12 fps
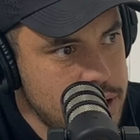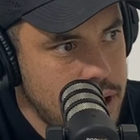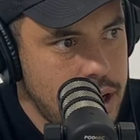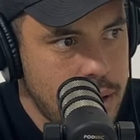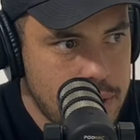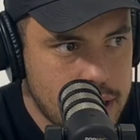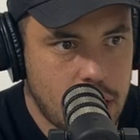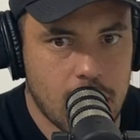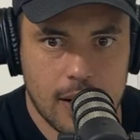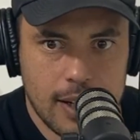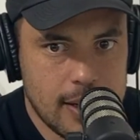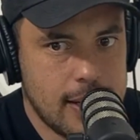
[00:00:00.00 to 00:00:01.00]
in your time.
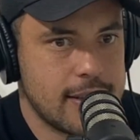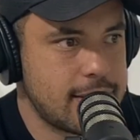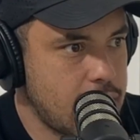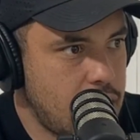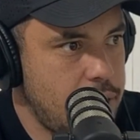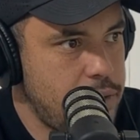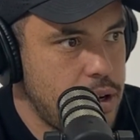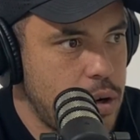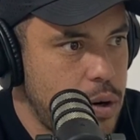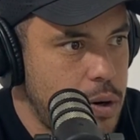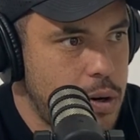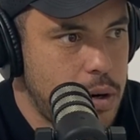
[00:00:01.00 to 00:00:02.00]
Like, oh, let us take
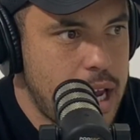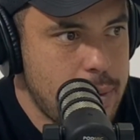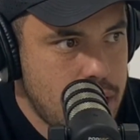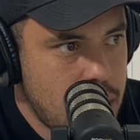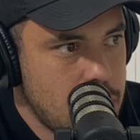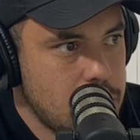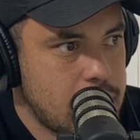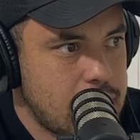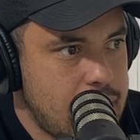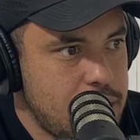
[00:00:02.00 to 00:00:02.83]
over your email